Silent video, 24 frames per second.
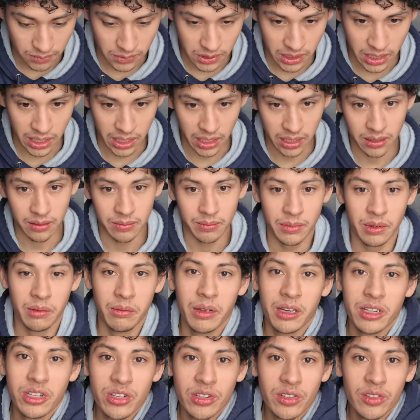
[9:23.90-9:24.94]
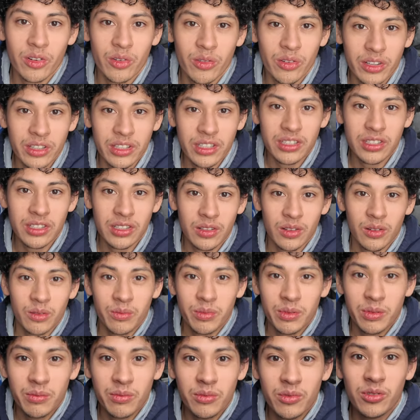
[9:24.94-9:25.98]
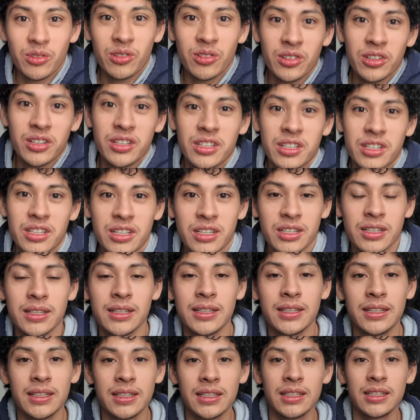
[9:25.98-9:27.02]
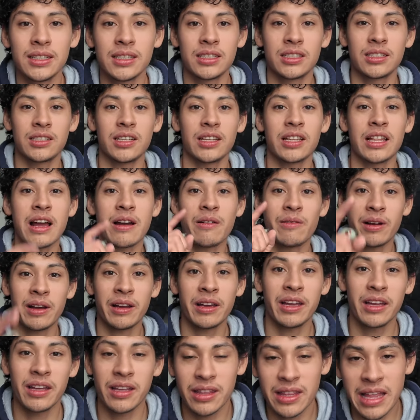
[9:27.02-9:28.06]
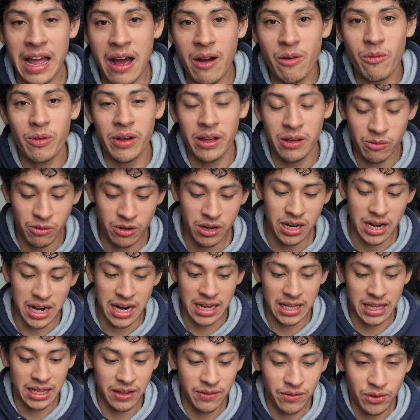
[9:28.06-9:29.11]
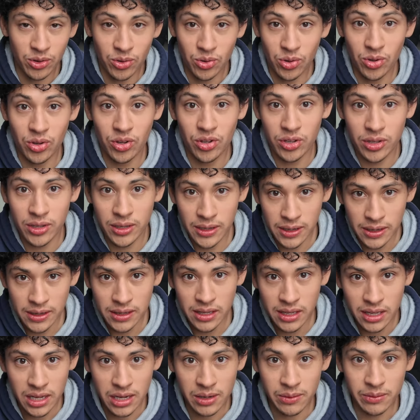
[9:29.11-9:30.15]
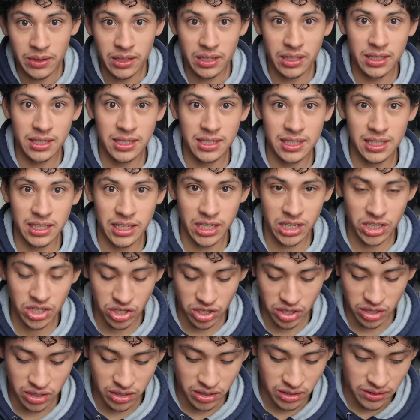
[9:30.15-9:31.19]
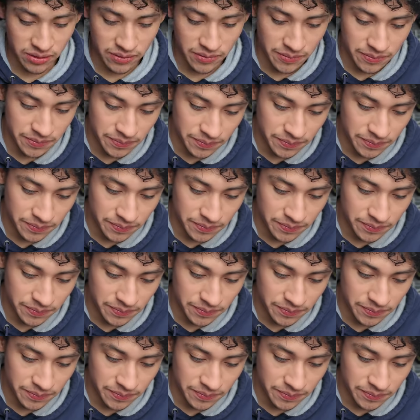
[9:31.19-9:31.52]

Yeah, maybe I should lower this a little bit more so that way we're eye level and we could see each other.